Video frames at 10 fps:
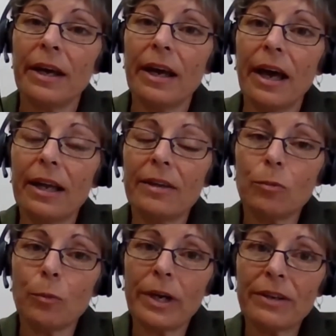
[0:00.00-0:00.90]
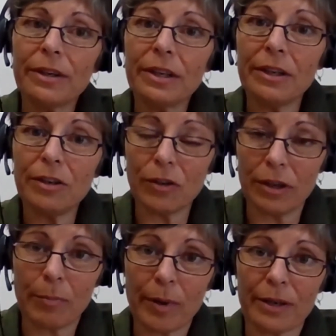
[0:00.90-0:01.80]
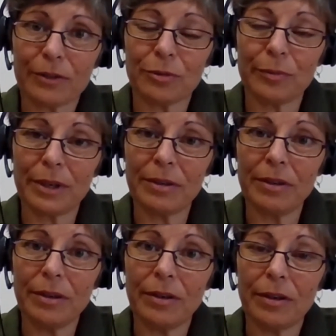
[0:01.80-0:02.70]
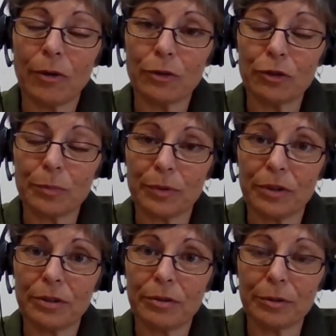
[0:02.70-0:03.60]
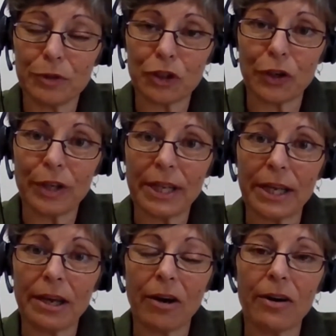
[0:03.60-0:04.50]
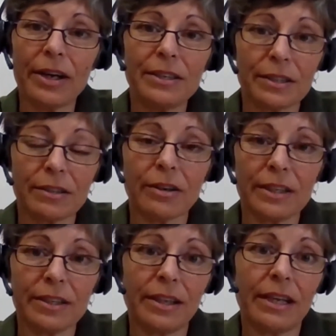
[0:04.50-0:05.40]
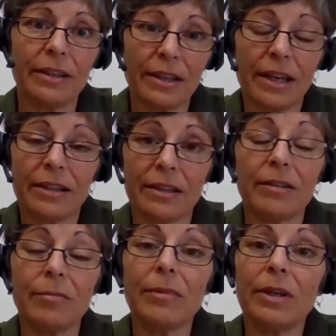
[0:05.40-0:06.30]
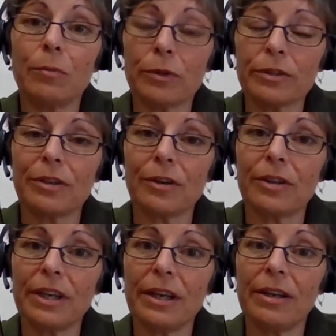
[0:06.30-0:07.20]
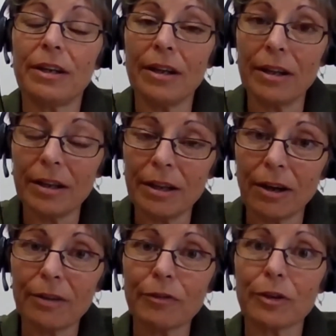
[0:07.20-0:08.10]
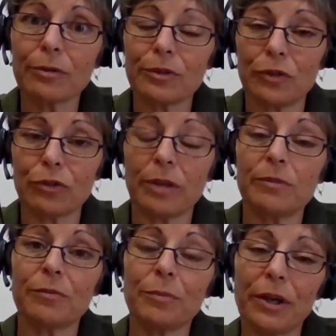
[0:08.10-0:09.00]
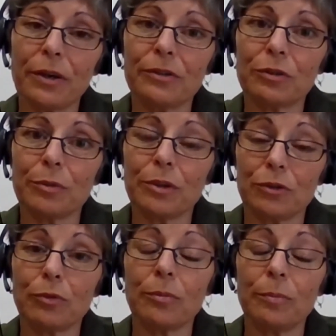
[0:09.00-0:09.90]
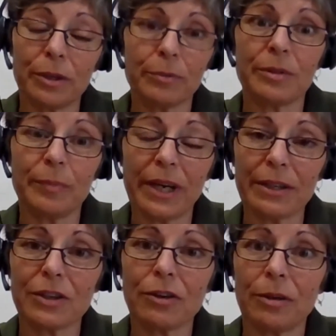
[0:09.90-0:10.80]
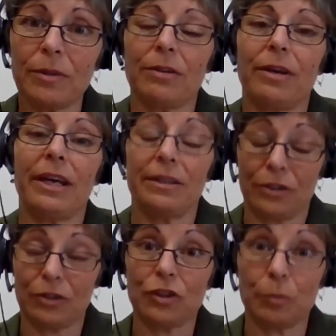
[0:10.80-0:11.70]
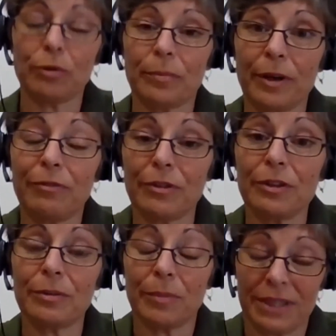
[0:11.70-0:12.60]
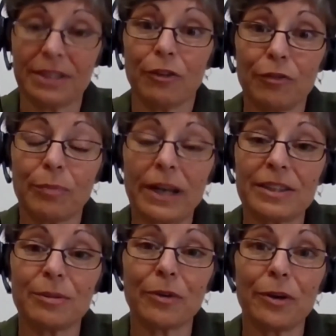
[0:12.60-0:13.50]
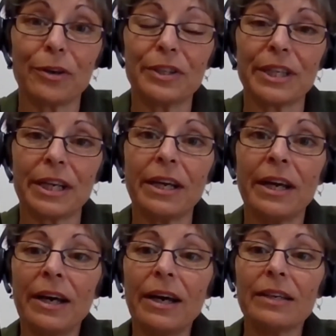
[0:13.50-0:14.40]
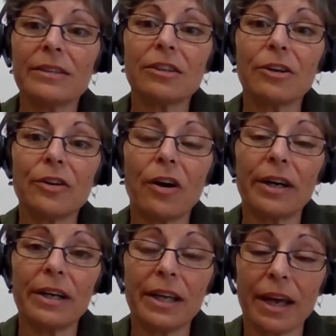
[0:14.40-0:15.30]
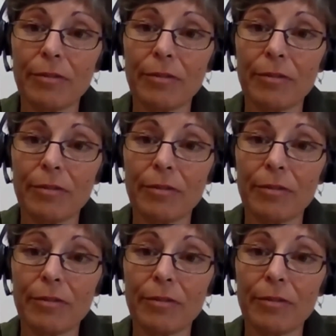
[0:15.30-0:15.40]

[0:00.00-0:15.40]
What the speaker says: And when I embarked on my entrepreneurial journey, I decided then and there that it wasn't only life goals and dreams of my own to work toward, but it was about time that I had to just put myself as the priority. And so I gave